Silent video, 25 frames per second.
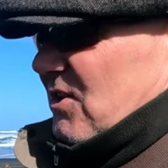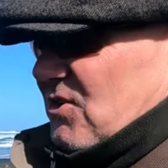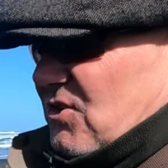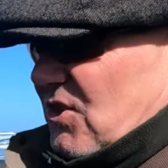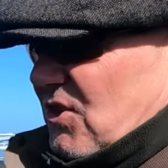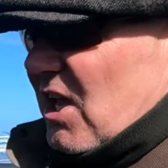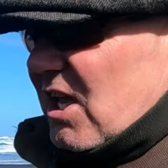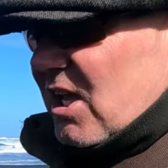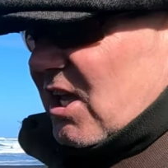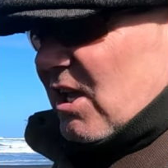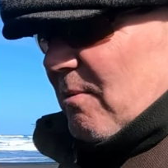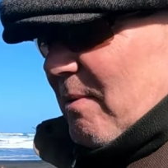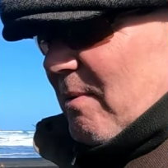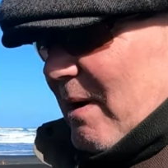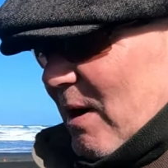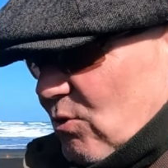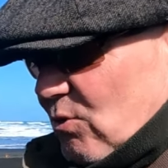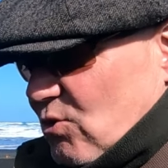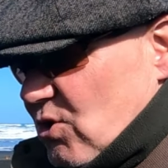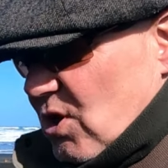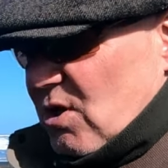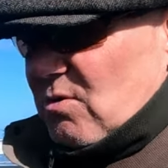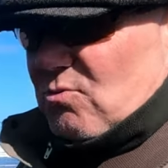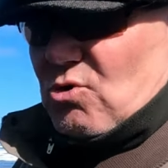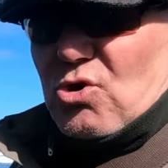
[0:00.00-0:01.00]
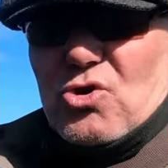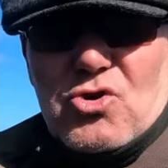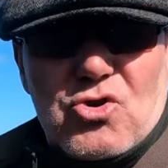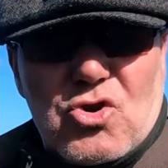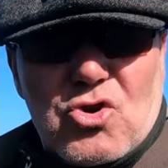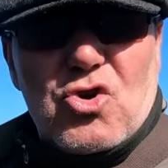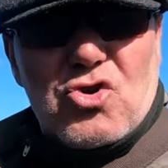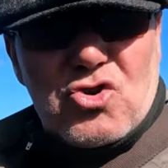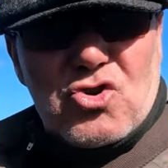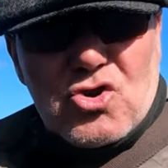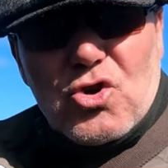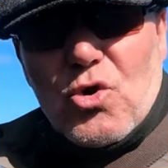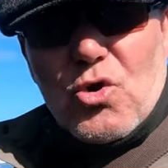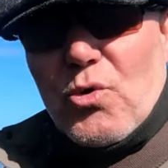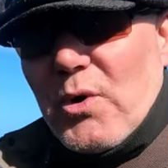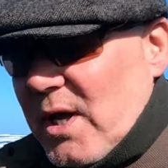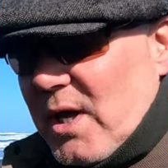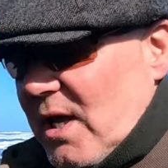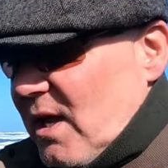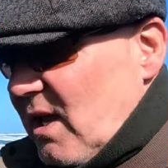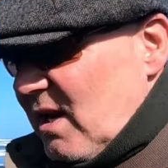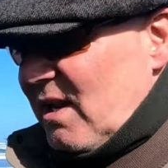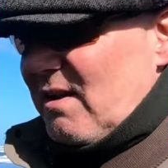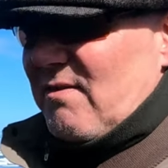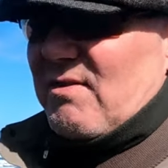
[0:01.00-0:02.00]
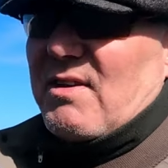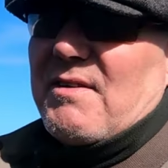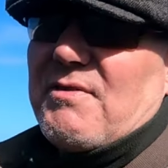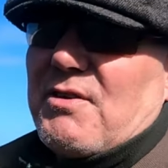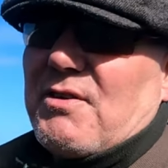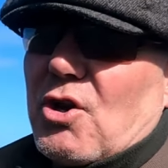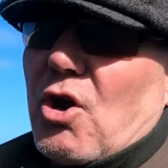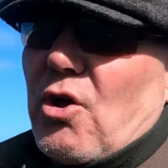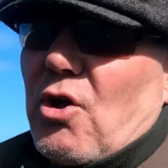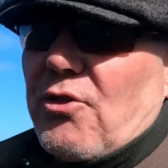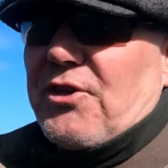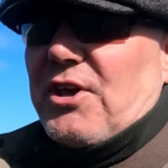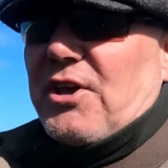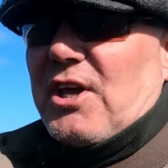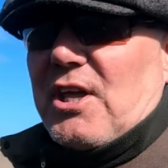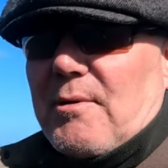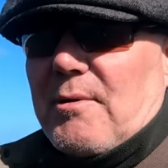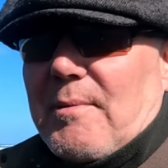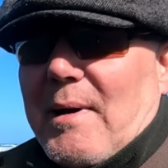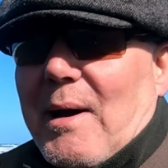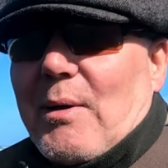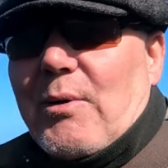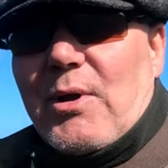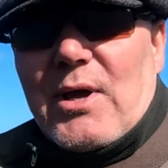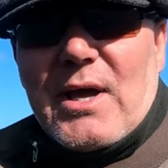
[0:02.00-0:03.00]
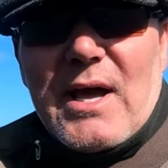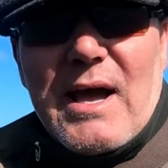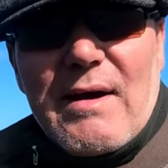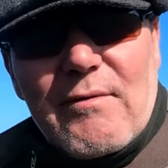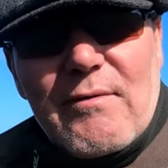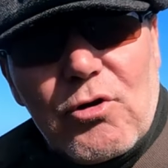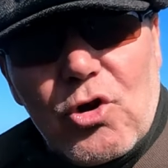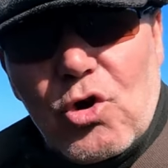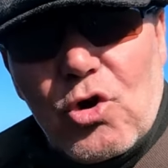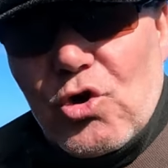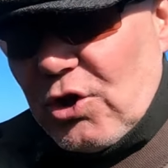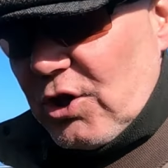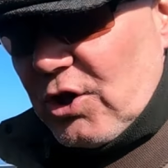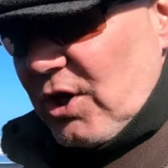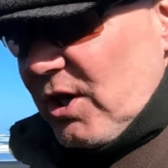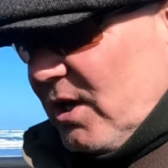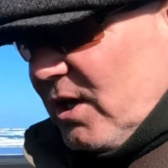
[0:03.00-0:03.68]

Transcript: that's thinking about it, just, just do it. And even if you're not thinking about it, have a look